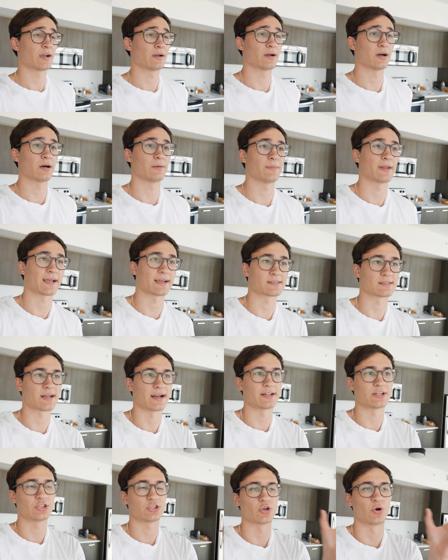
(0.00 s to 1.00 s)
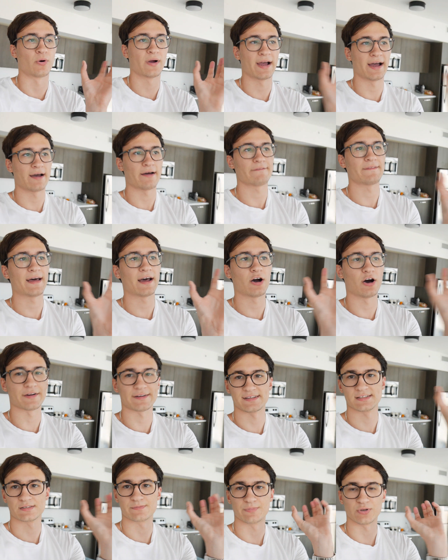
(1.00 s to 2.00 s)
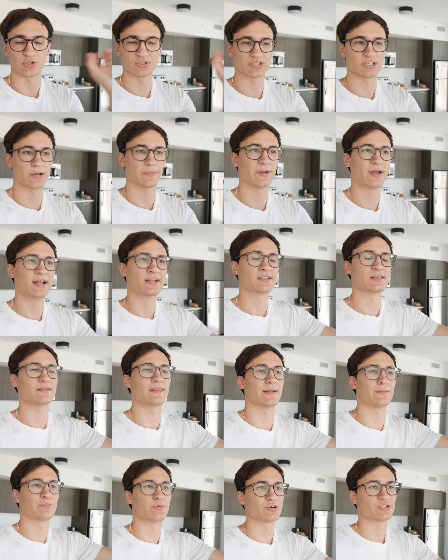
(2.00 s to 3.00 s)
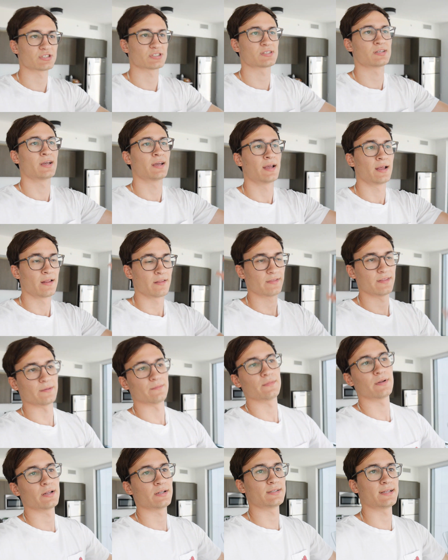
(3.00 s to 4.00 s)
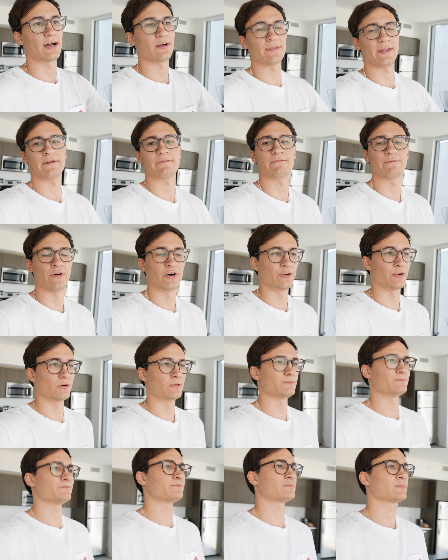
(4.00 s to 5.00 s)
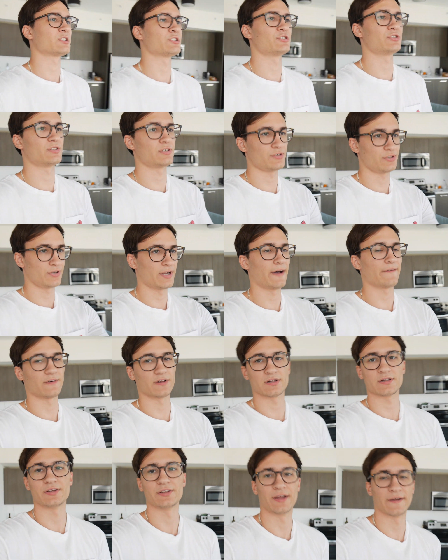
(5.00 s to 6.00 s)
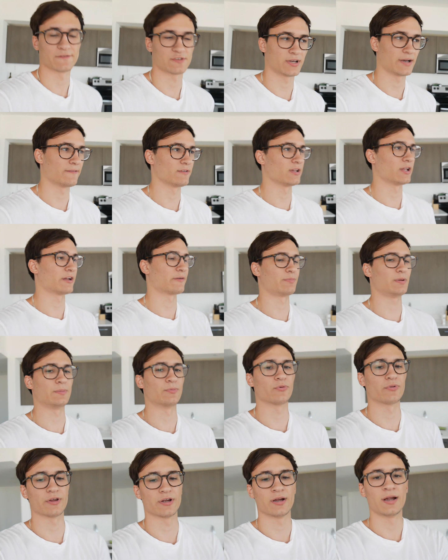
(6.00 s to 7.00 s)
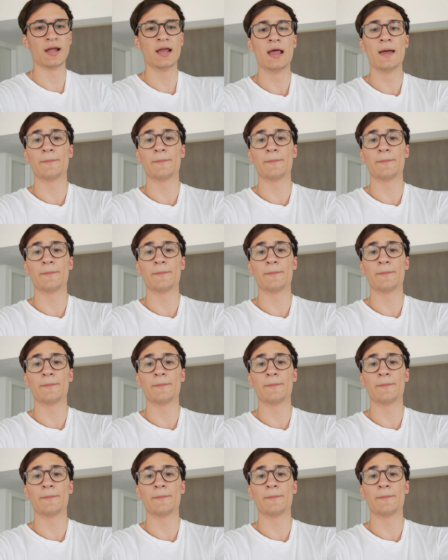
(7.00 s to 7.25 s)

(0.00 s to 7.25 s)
Like I said, I don't have that audience built up to then push them down that funnel, because you have to have a lot of people there.